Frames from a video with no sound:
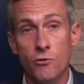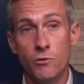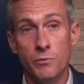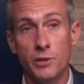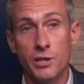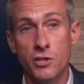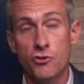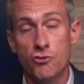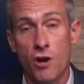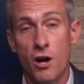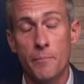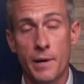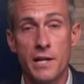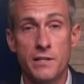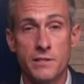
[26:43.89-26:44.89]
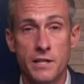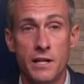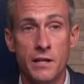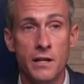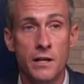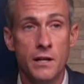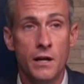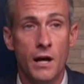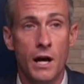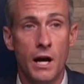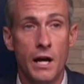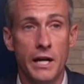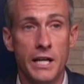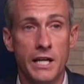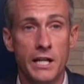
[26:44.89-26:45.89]
So, a really strong medicine
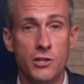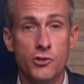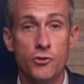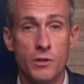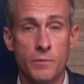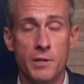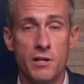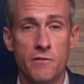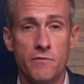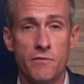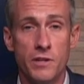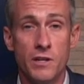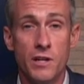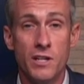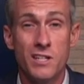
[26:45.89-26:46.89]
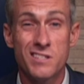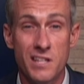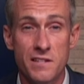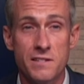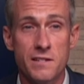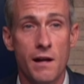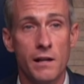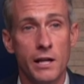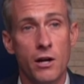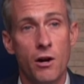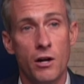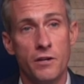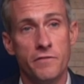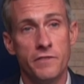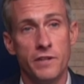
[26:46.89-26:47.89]
uh, in treatment of systolic
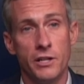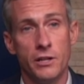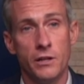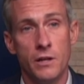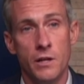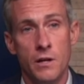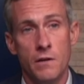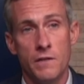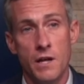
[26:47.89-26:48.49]
heart failure.